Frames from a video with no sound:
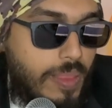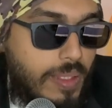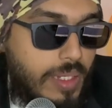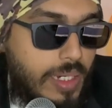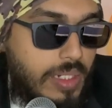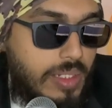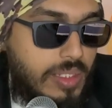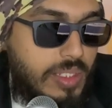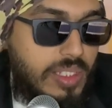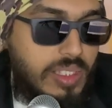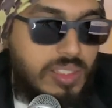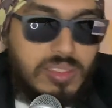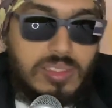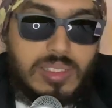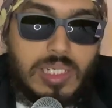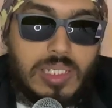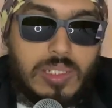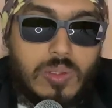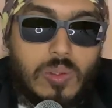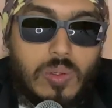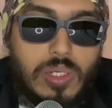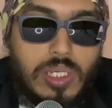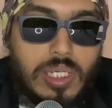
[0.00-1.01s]
and these
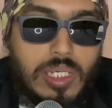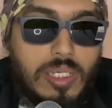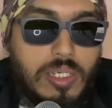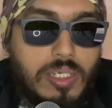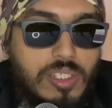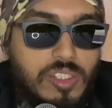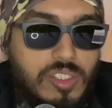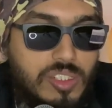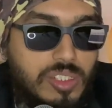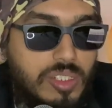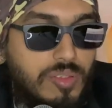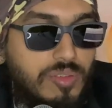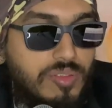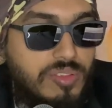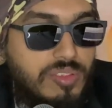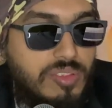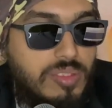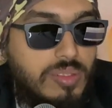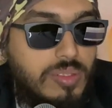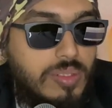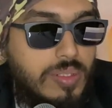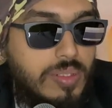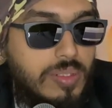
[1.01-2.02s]
tectonic
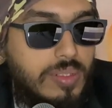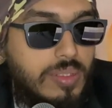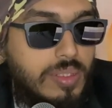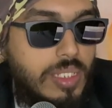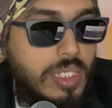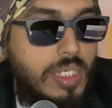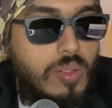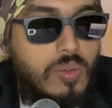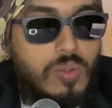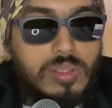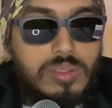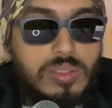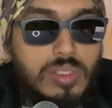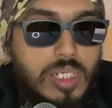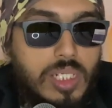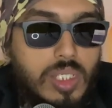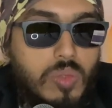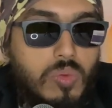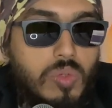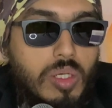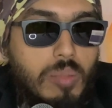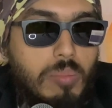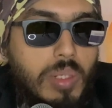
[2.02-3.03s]
shifts, they cause
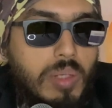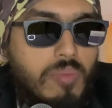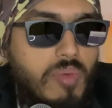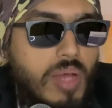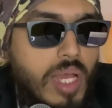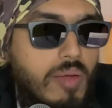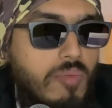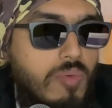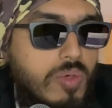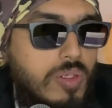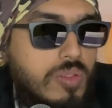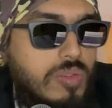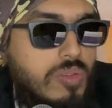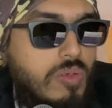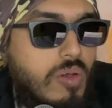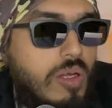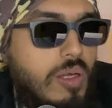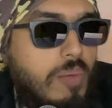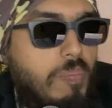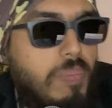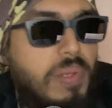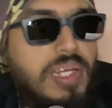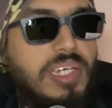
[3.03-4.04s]
earthquake. But why would
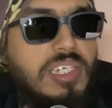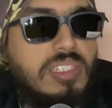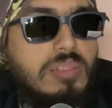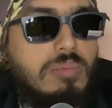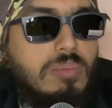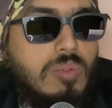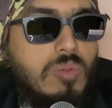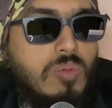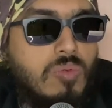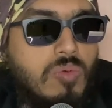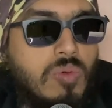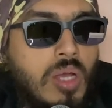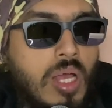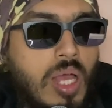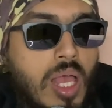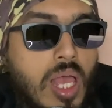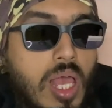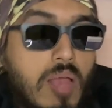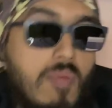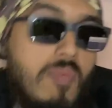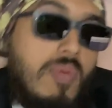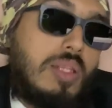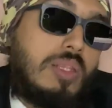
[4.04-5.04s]
solid plates move?
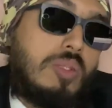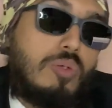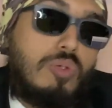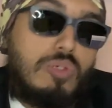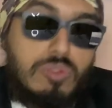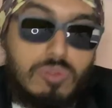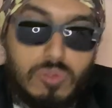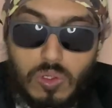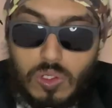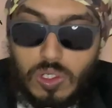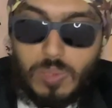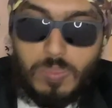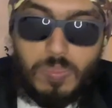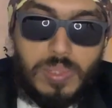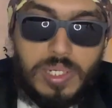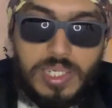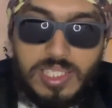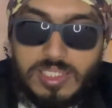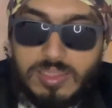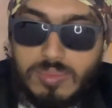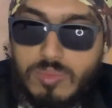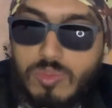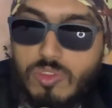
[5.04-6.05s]
Well, those solid
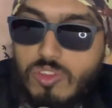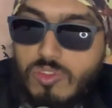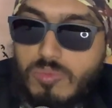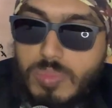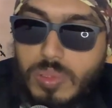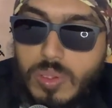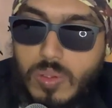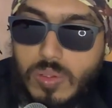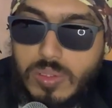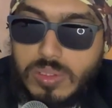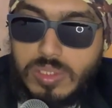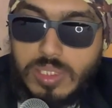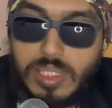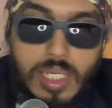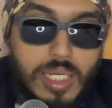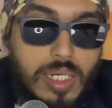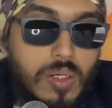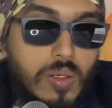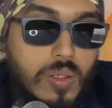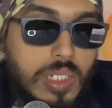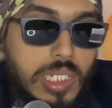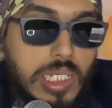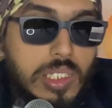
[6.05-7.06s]
plates move because they are
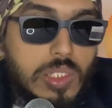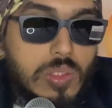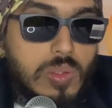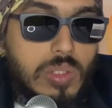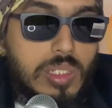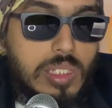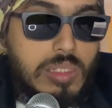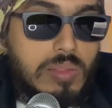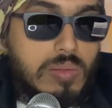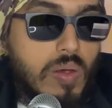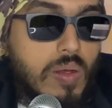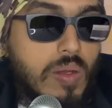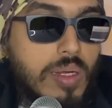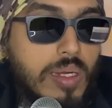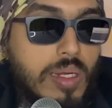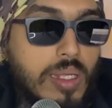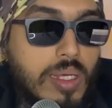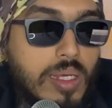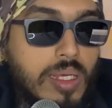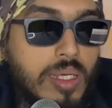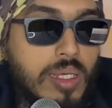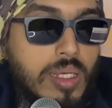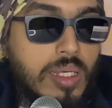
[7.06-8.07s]
not actually solid.
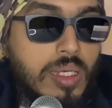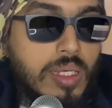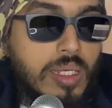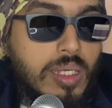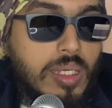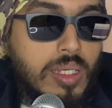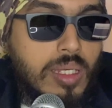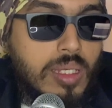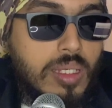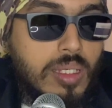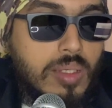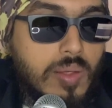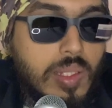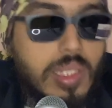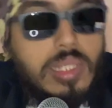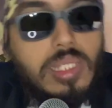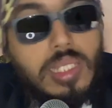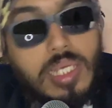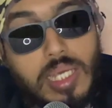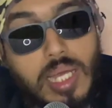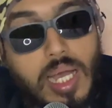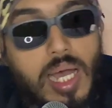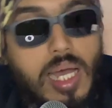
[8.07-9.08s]
Well,
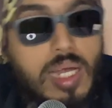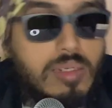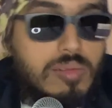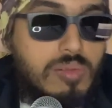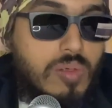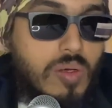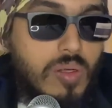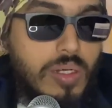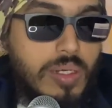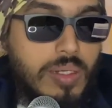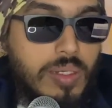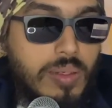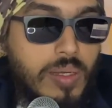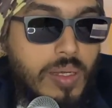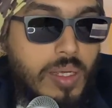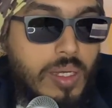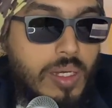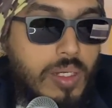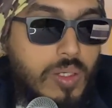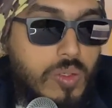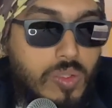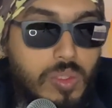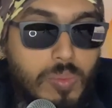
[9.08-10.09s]
they are solid
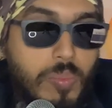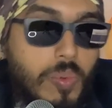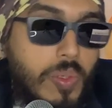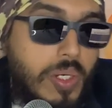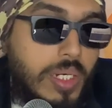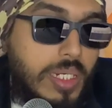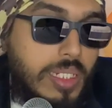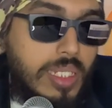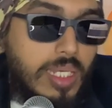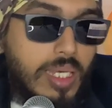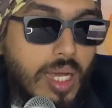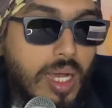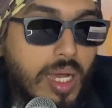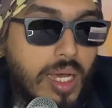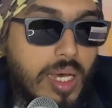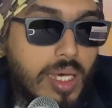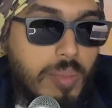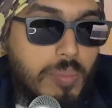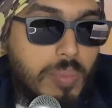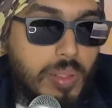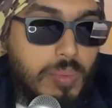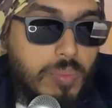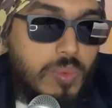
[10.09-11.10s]
to the point they
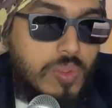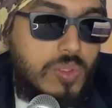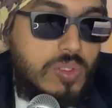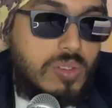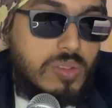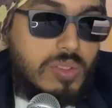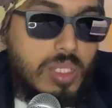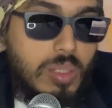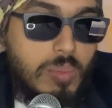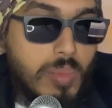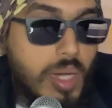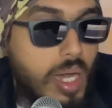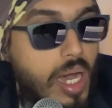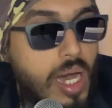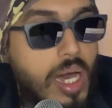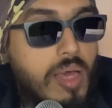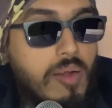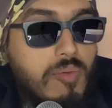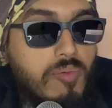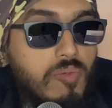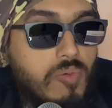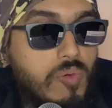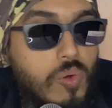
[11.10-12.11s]
are, but most of them
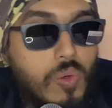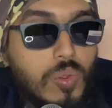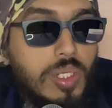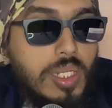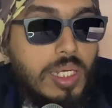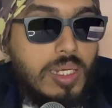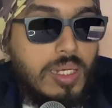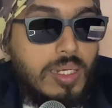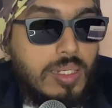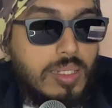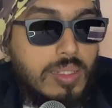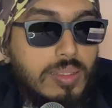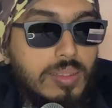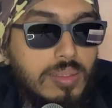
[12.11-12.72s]
are floating.